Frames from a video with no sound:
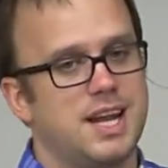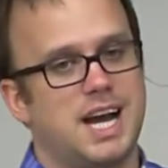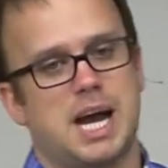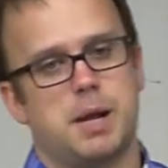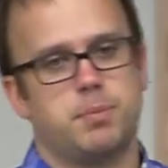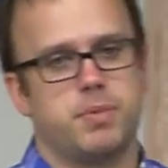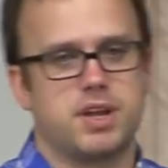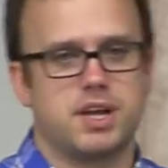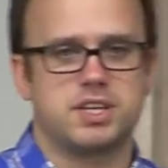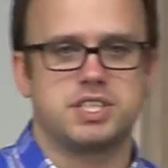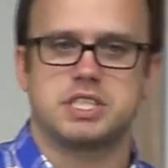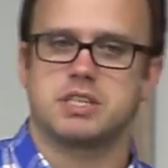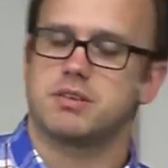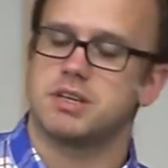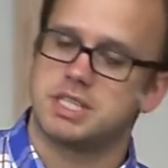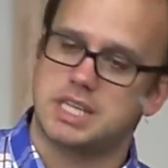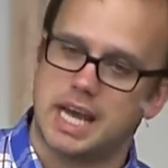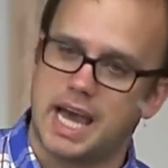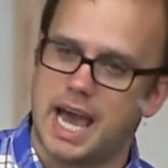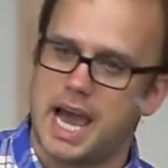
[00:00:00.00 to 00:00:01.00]
not because
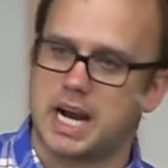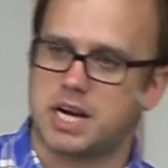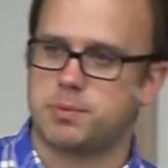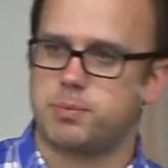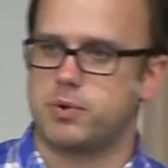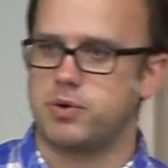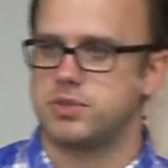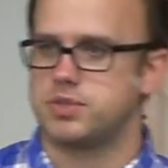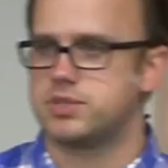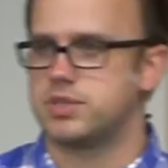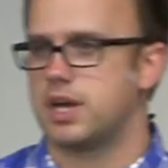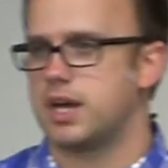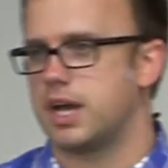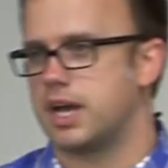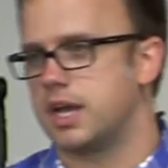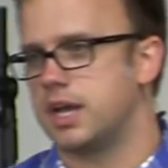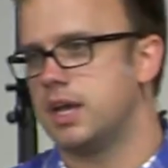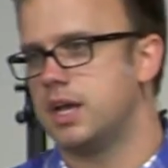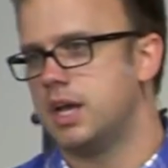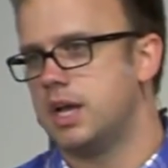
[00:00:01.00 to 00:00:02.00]
they're attacked per
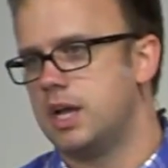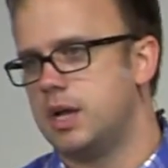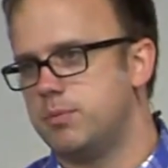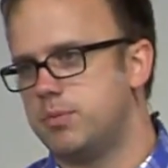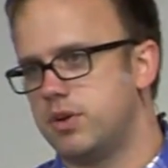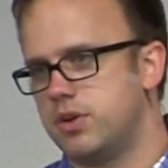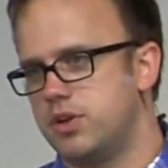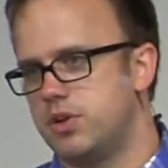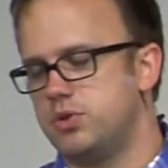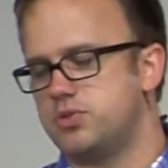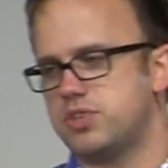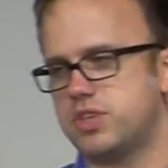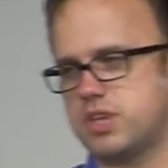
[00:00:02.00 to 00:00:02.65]
se, but